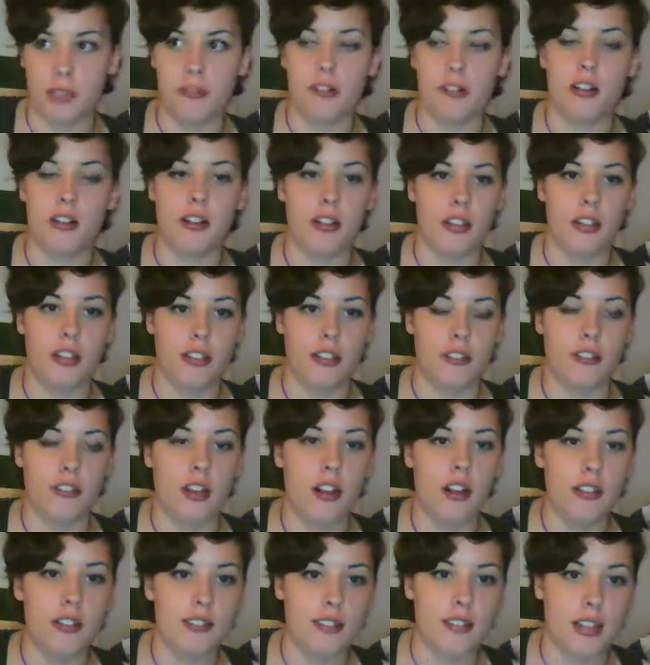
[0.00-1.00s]

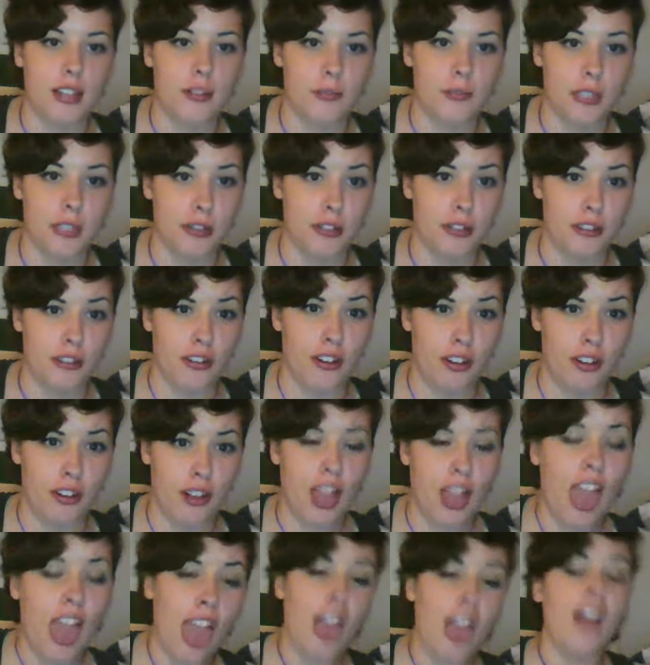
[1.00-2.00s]
were
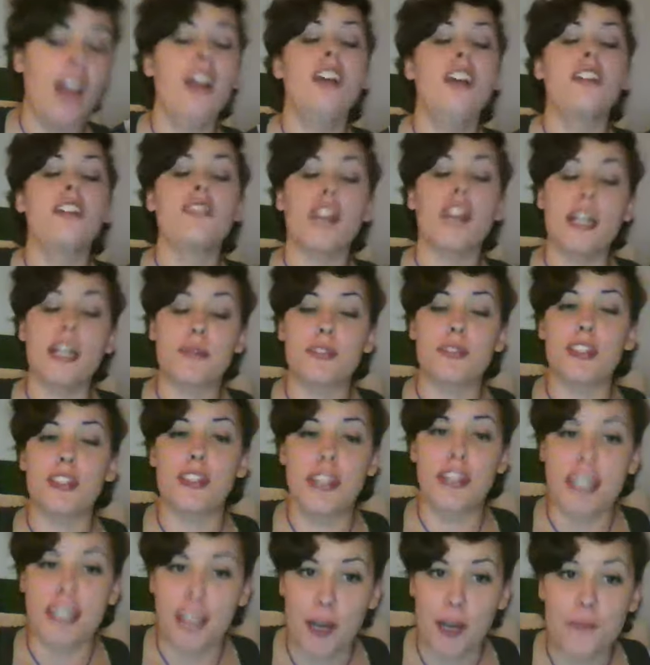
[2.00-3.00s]
tall, sorry, I'm
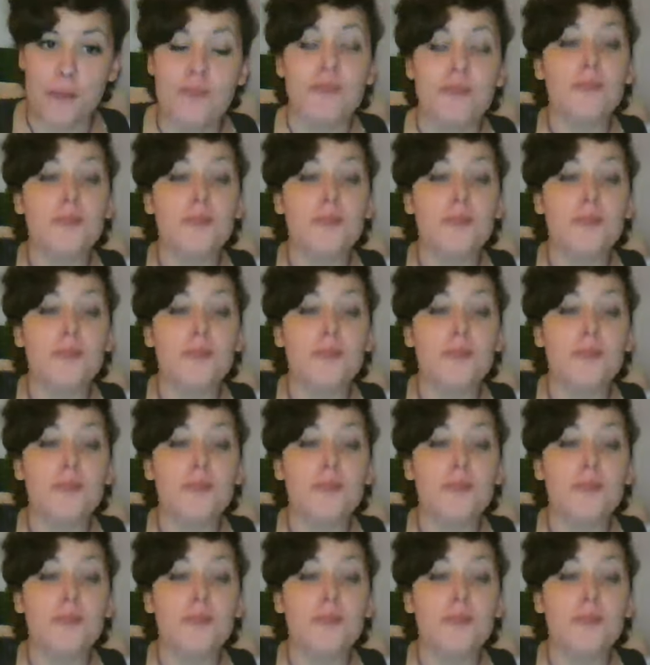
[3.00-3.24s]
stuttering now,